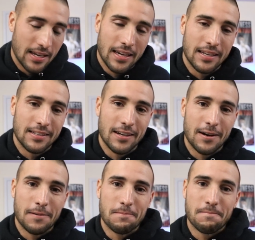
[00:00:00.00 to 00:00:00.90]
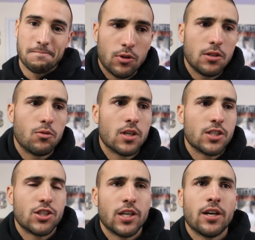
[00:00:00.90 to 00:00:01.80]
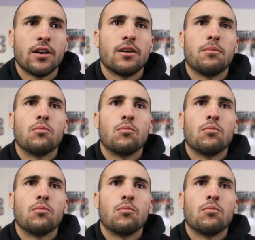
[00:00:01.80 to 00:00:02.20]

And I really want to share